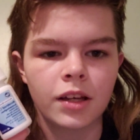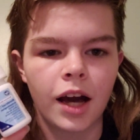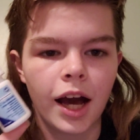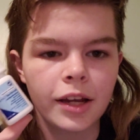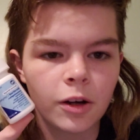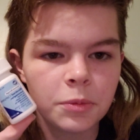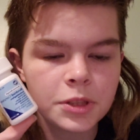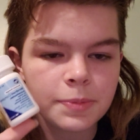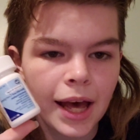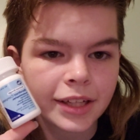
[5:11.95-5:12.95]
I
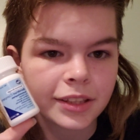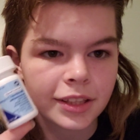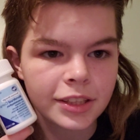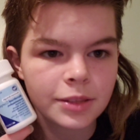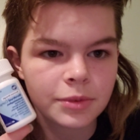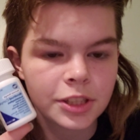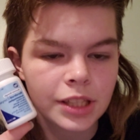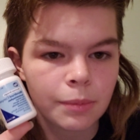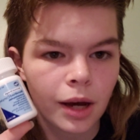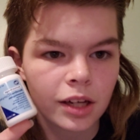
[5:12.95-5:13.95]
almost packed this, which is
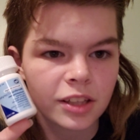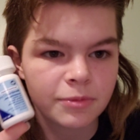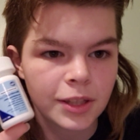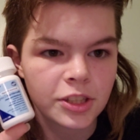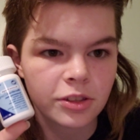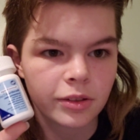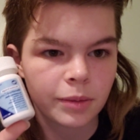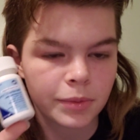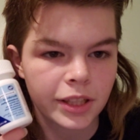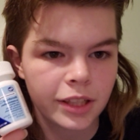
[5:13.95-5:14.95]
a bottle of menstrual
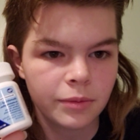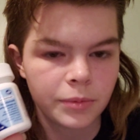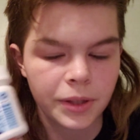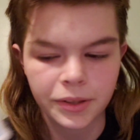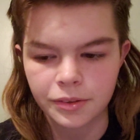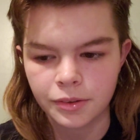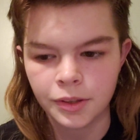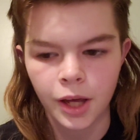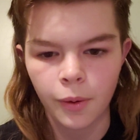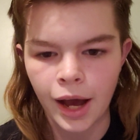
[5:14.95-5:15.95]
complete with
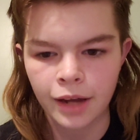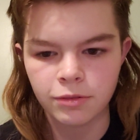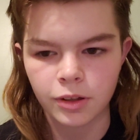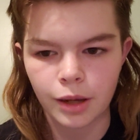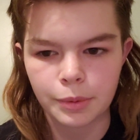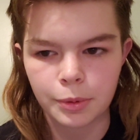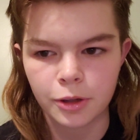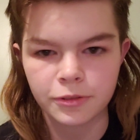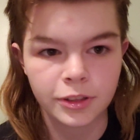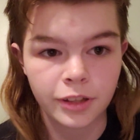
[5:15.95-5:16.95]
no Advil,
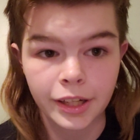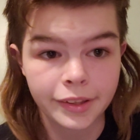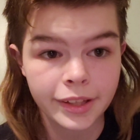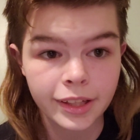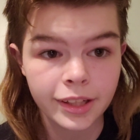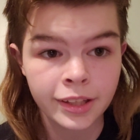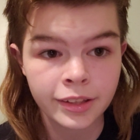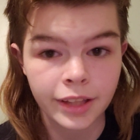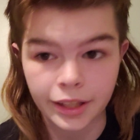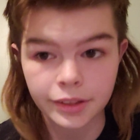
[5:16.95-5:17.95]
ibuprofen, or anything in it.
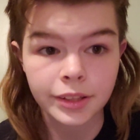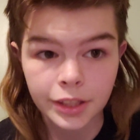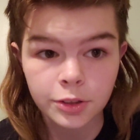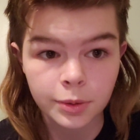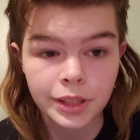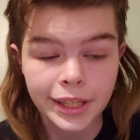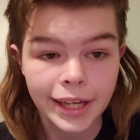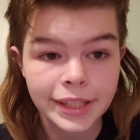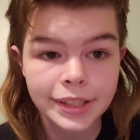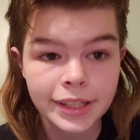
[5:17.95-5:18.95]
Like literally
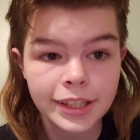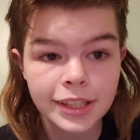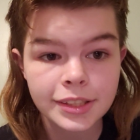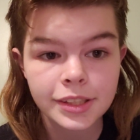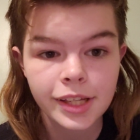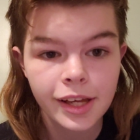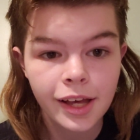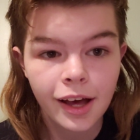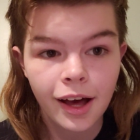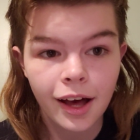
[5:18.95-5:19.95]
anything in this.
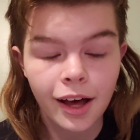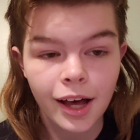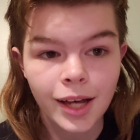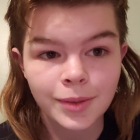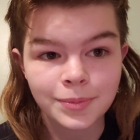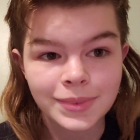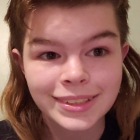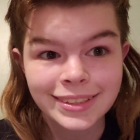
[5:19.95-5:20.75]
Um,